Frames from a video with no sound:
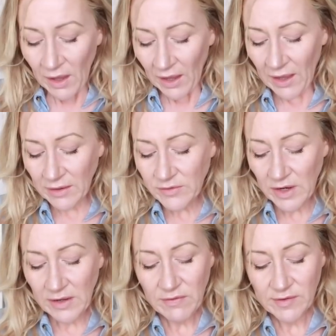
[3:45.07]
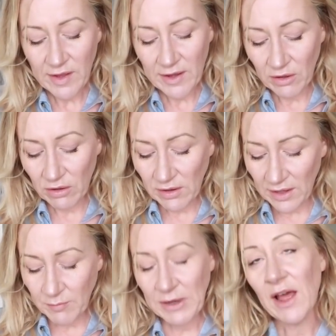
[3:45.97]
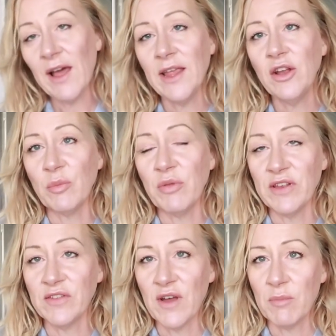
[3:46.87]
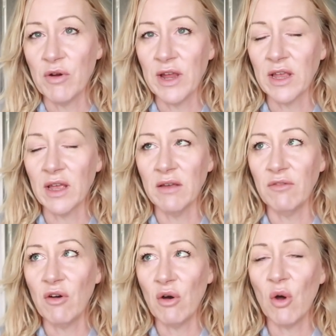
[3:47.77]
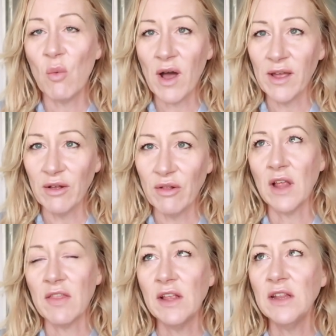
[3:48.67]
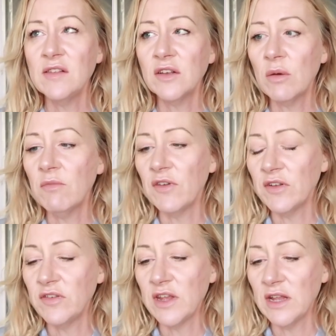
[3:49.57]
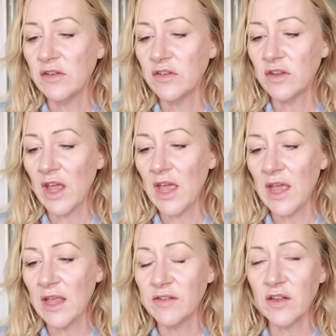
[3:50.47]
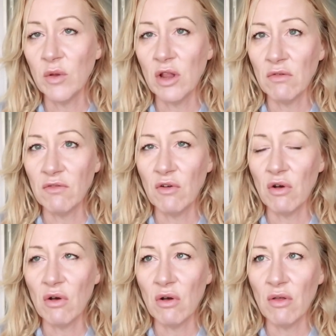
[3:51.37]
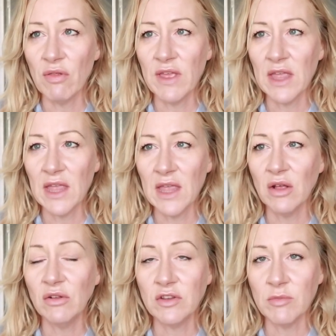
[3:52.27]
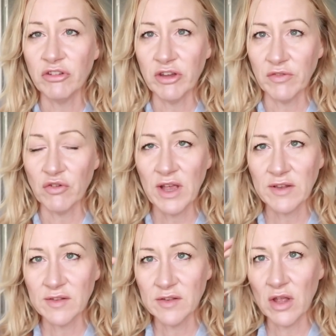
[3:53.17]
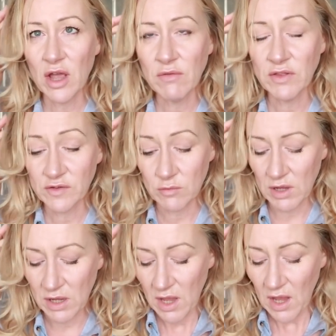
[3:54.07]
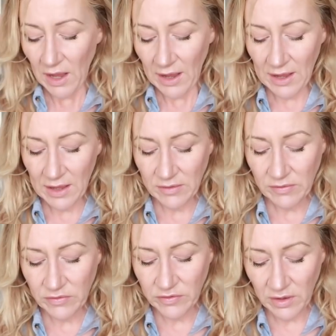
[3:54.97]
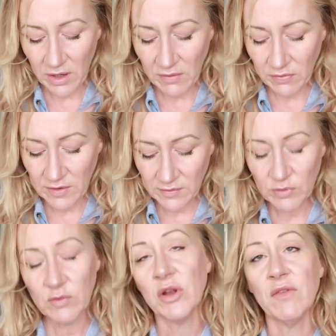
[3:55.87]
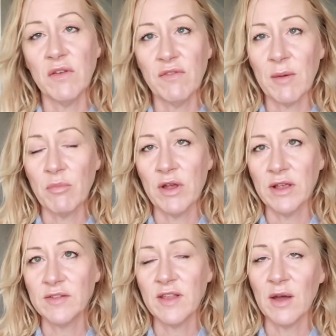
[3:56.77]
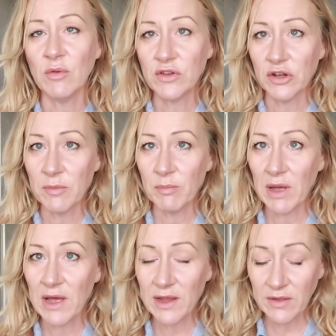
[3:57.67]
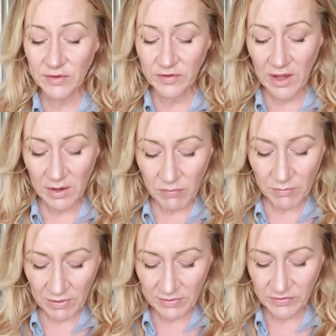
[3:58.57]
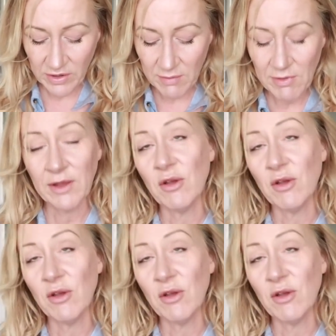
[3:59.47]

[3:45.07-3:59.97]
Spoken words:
And in the sale, I'd been eyeing up this fabric for a while. I think Lisa Comfort did a sew along for the Ultimate Shift Dress over the summer, and this was one of the fabrics that I was going to buy at the time, but by the time I